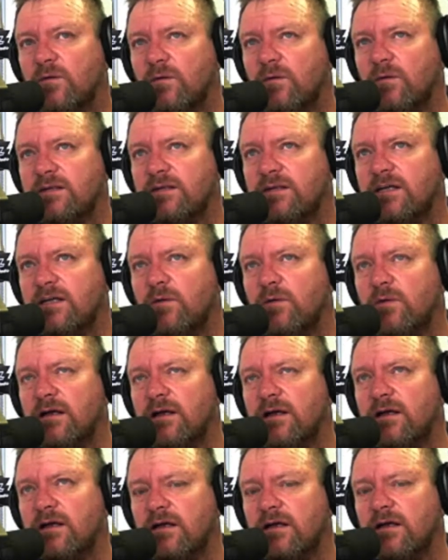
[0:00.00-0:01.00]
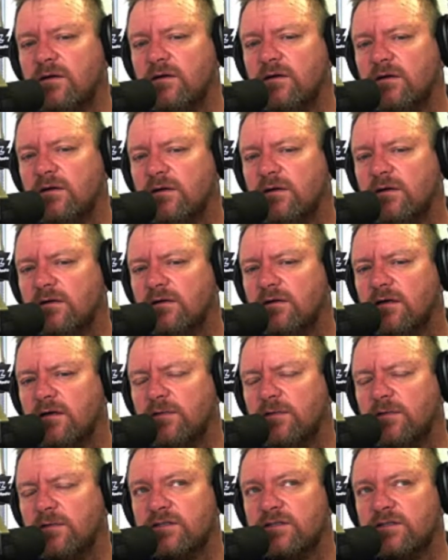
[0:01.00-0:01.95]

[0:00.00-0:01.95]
where's Jake White going to go? I mean,